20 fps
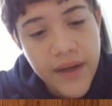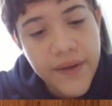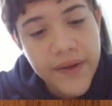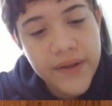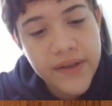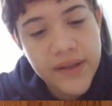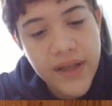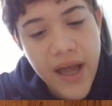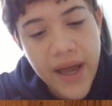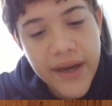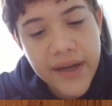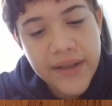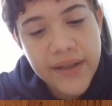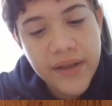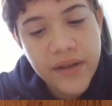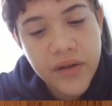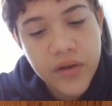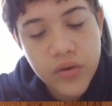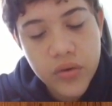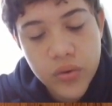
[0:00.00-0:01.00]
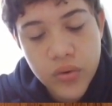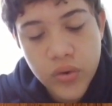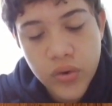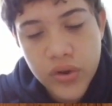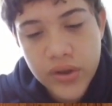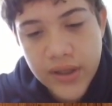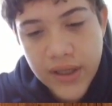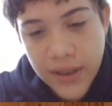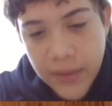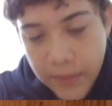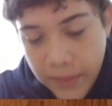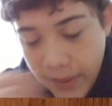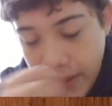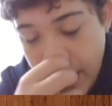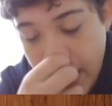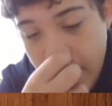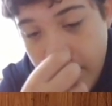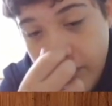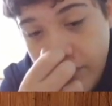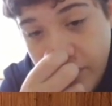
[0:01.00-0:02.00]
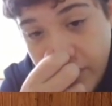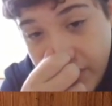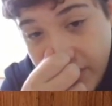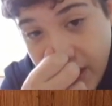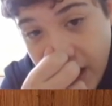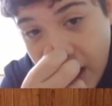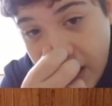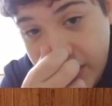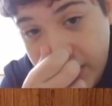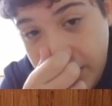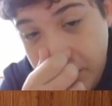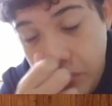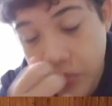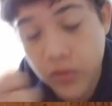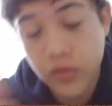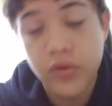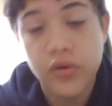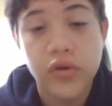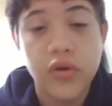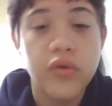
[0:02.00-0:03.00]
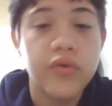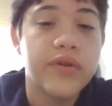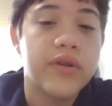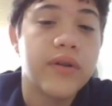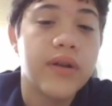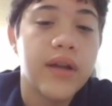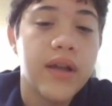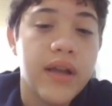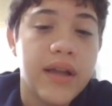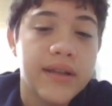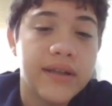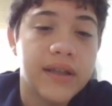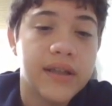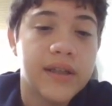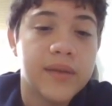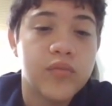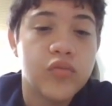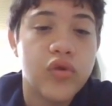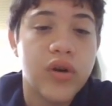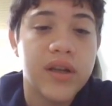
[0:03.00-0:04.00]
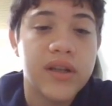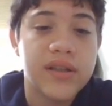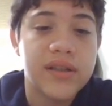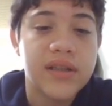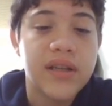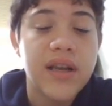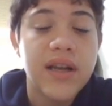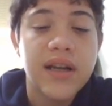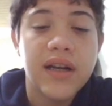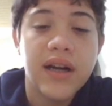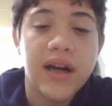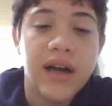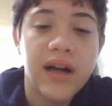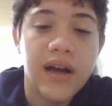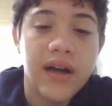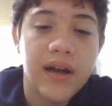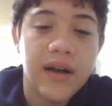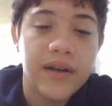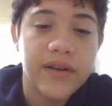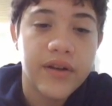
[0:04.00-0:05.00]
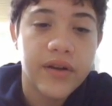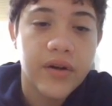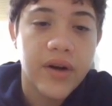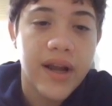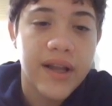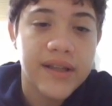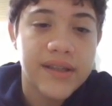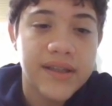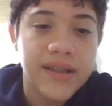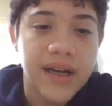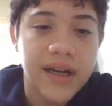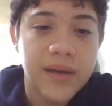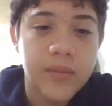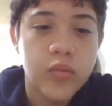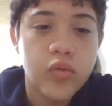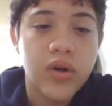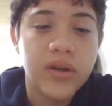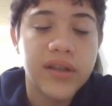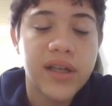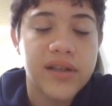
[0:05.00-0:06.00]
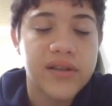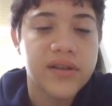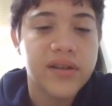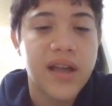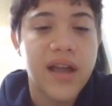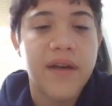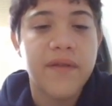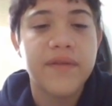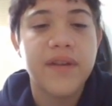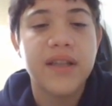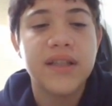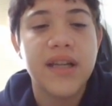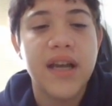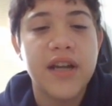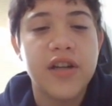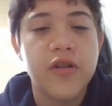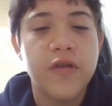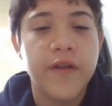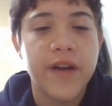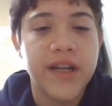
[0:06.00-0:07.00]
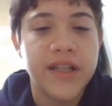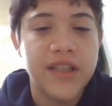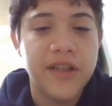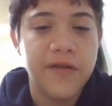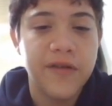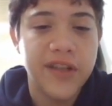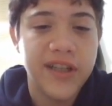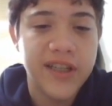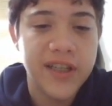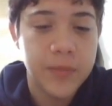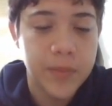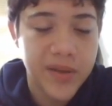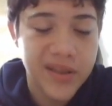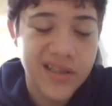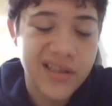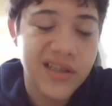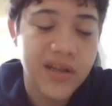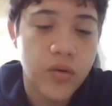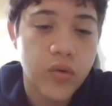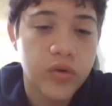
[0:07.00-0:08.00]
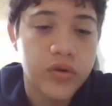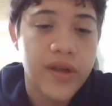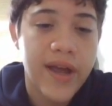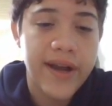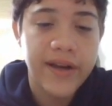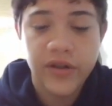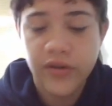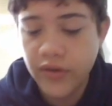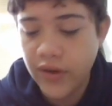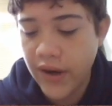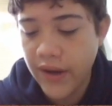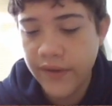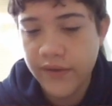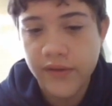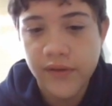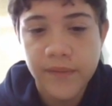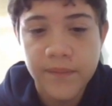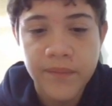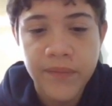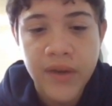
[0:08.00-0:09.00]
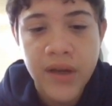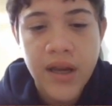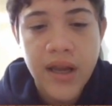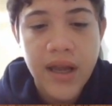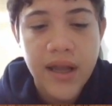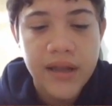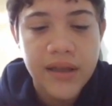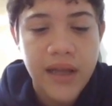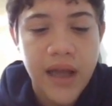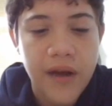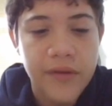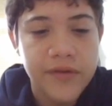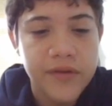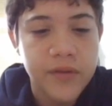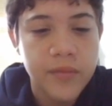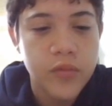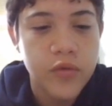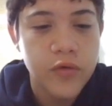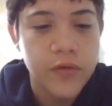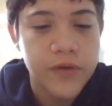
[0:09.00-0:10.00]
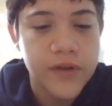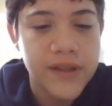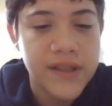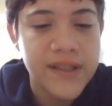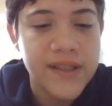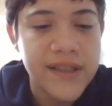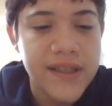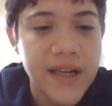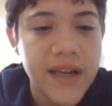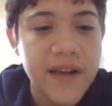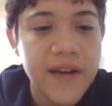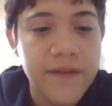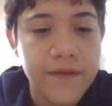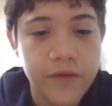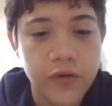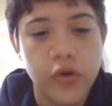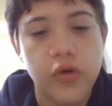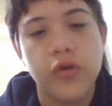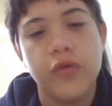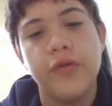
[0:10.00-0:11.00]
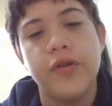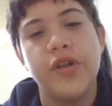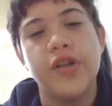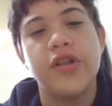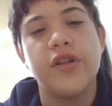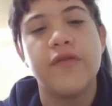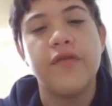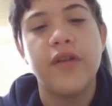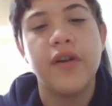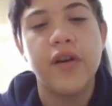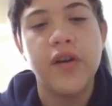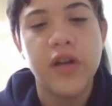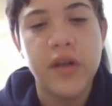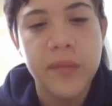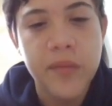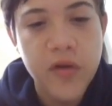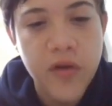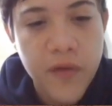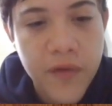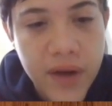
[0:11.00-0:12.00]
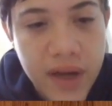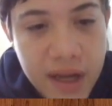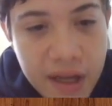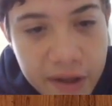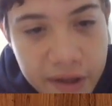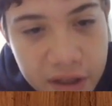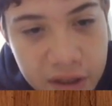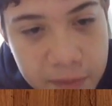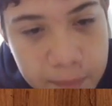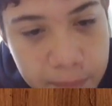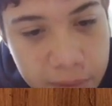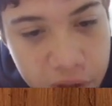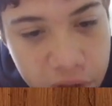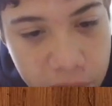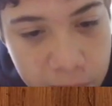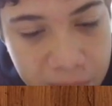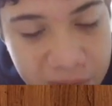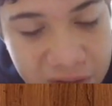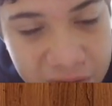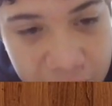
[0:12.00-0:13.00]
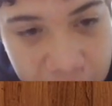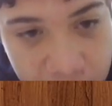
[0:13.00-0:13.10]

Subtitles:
this knight and the rooks can become very active. Although the Nakamura's threats, Nakamura doesn't have that kind of activity. His pieces are all tied together. Now after move c4, which is a very good move, this bishop is